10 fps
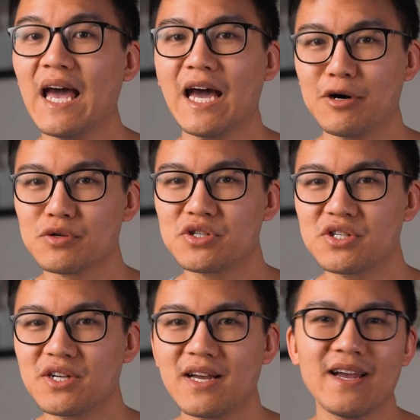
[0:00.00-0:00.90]

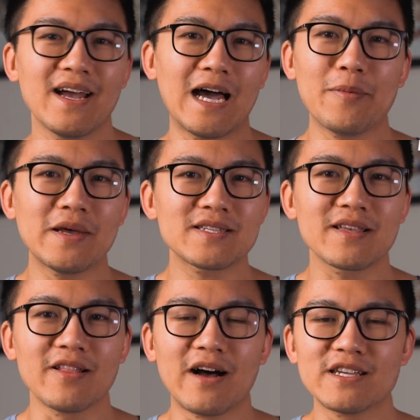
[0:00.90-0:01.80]
Ouch. I
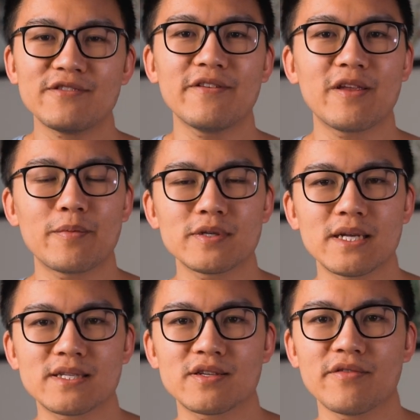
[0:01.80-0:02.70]
basically lost
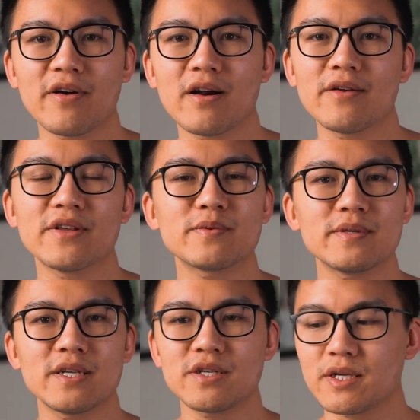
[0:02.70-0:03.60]
50% so far on this
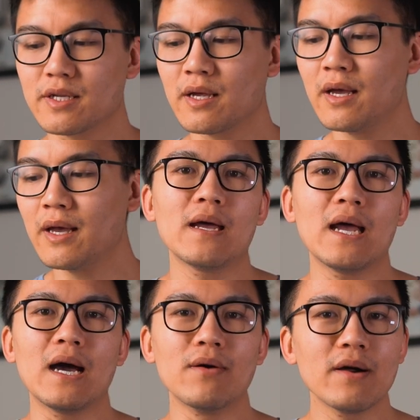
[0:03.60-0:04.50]
position.
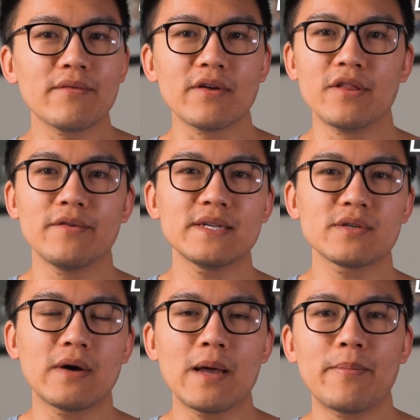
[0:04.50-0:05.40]
However, the
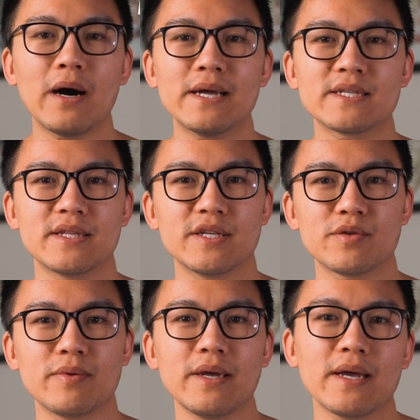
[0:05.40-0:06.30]
reason why I bought into
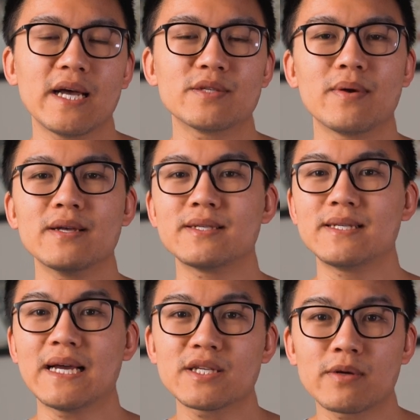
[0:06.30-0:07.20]
this REIT, as well as the
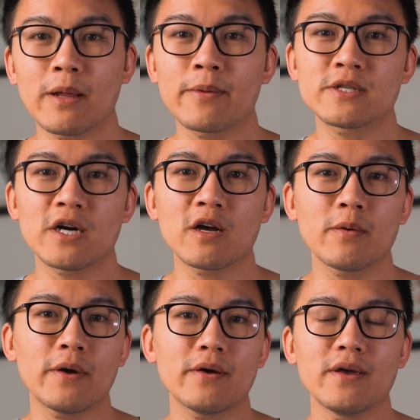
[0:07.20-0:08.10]
next one I'm going to talk
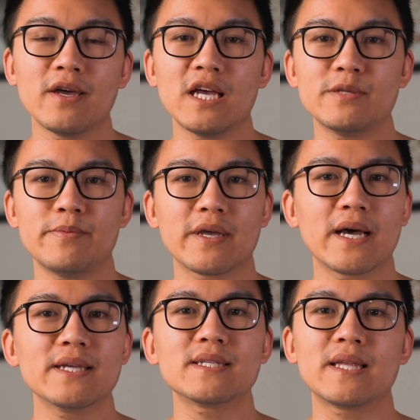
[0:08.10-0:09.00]
about, is
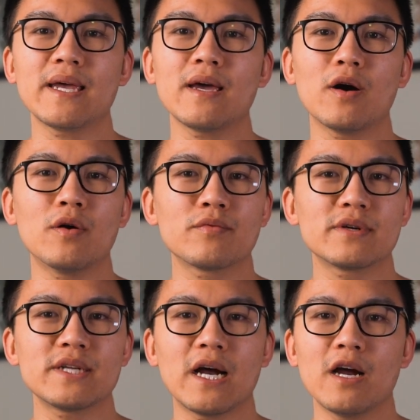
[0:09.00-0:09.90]
because they own
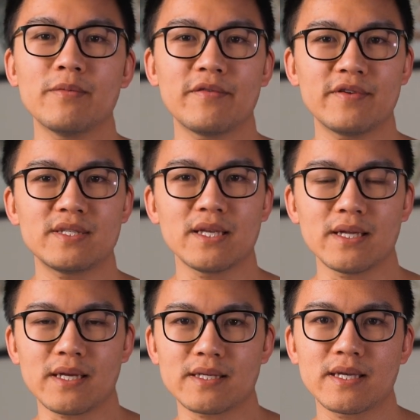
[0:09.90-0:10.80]
retirement
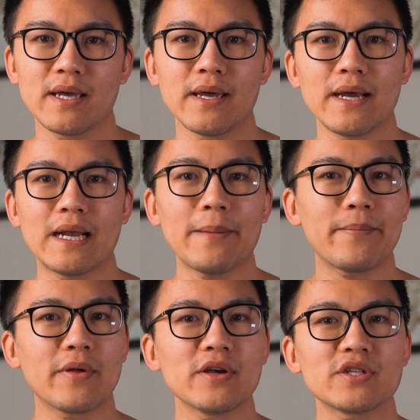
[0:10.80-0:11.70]
facilities. And I'm
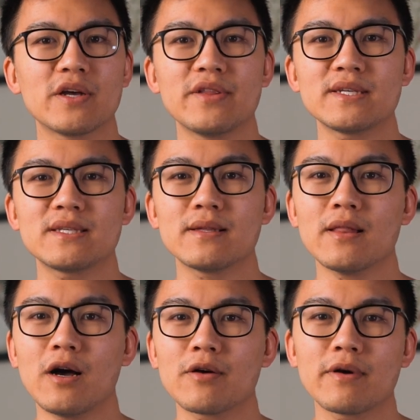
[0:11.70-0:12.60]
bullish on this in the
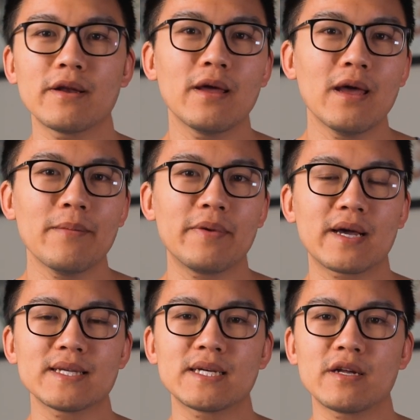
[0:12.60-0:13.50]
long run
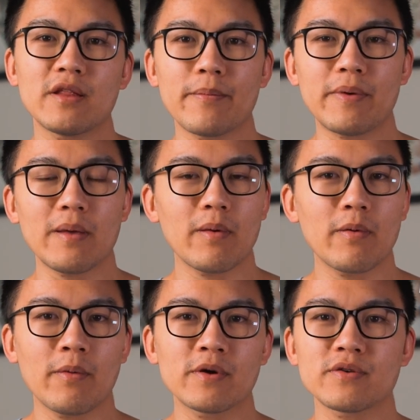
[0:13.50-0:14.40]
because I know that baby
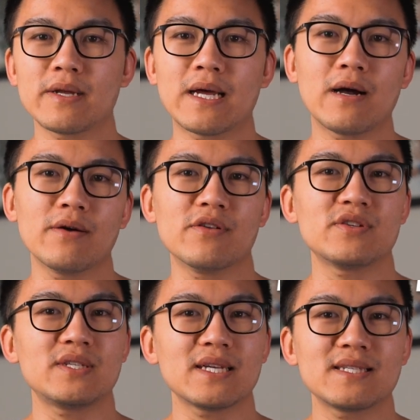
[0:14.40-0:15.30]
boomers right now in their
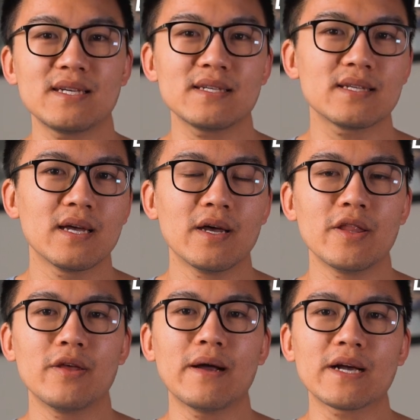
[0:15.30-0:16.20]
60s,
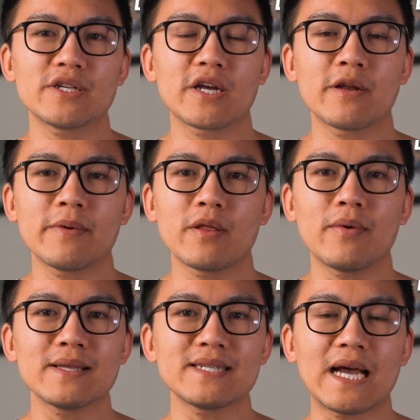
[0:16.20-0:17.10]
they're actually going to be the
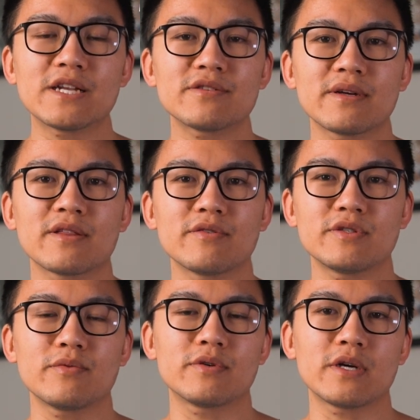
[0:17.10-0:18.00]
ones entering their
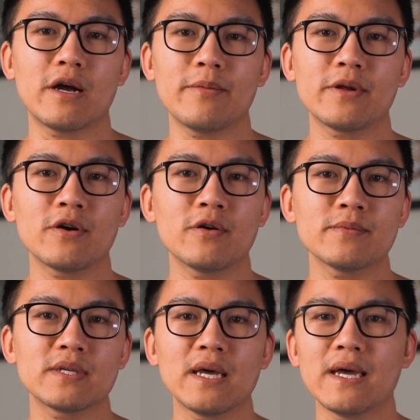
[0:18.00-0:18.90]
retirement
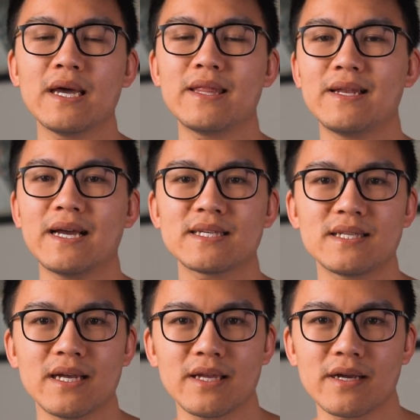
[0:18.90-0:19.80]
homes in the next
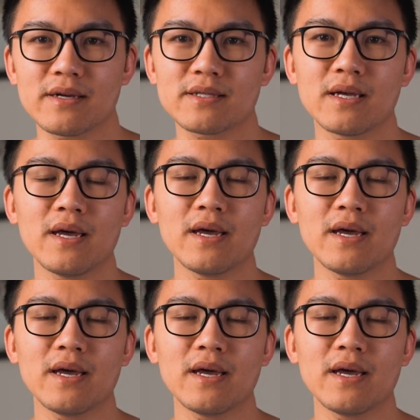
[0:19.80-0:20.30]
10 years.